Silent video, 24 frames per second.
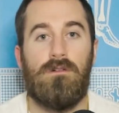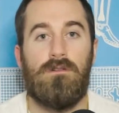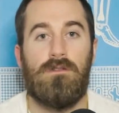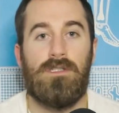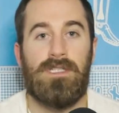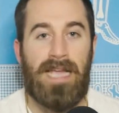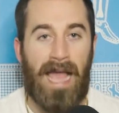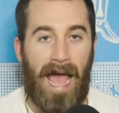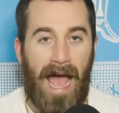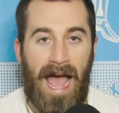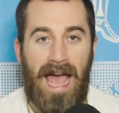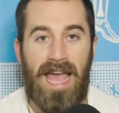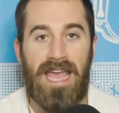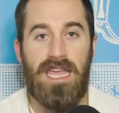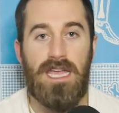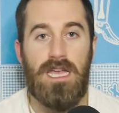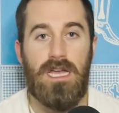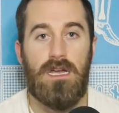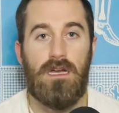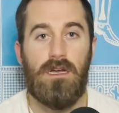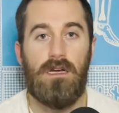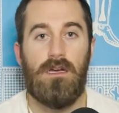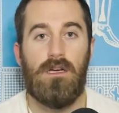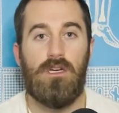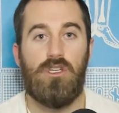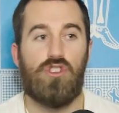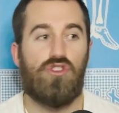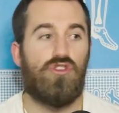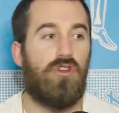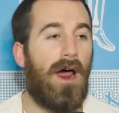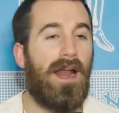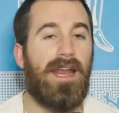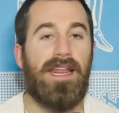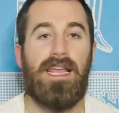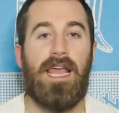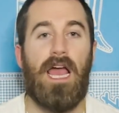Okay?
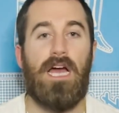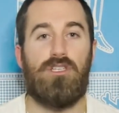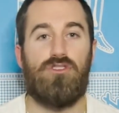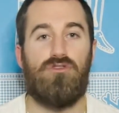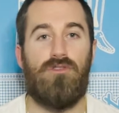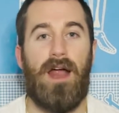Try to catch